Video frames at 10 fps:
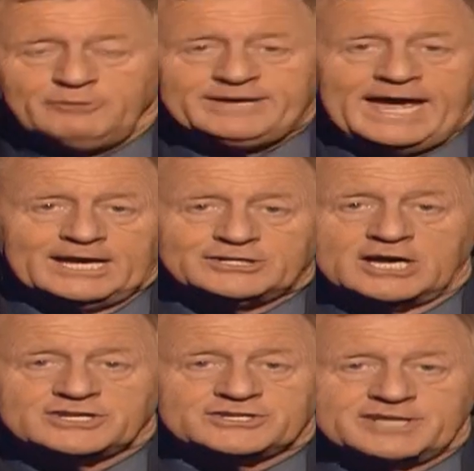Okay, a
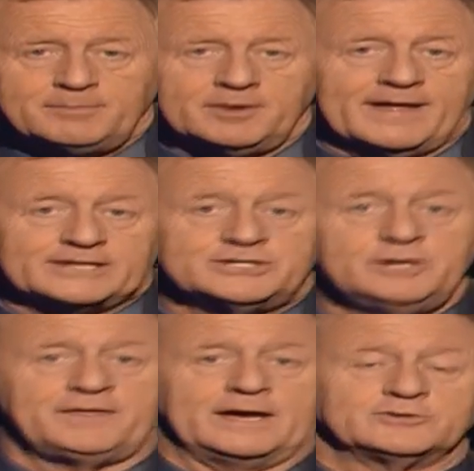chance to double that
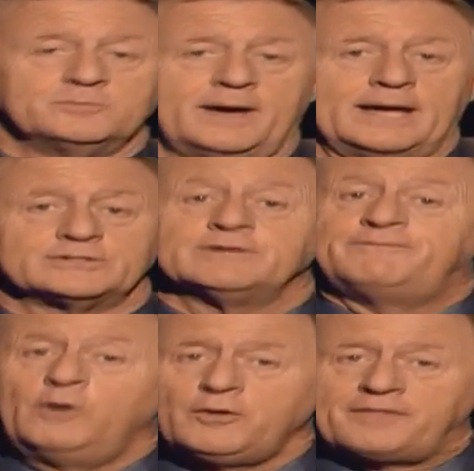£2,000 to
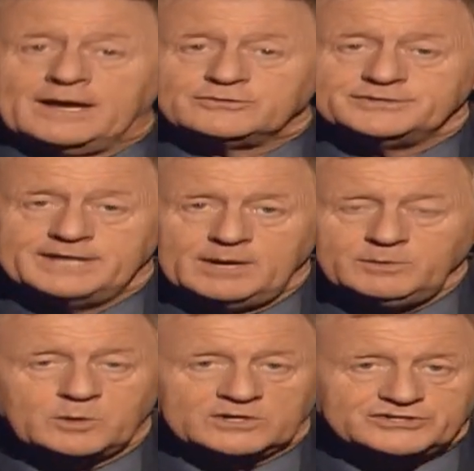4000 now
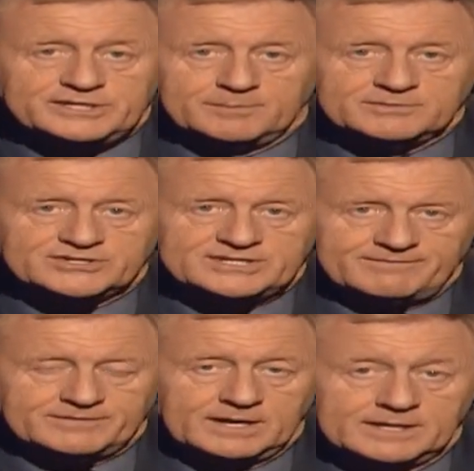with question number
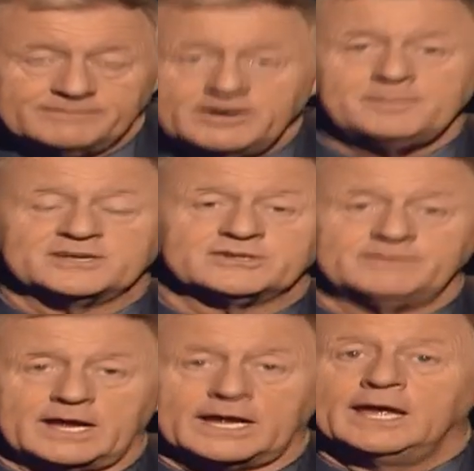seven. The very best
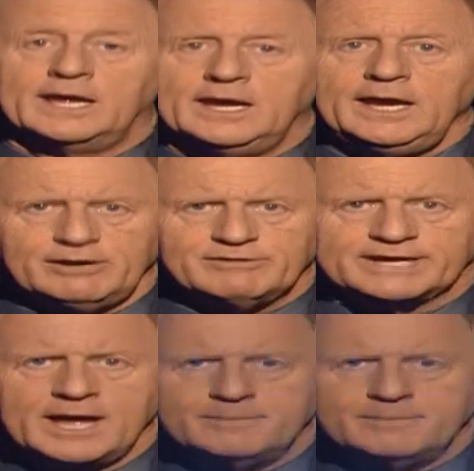of luck, here it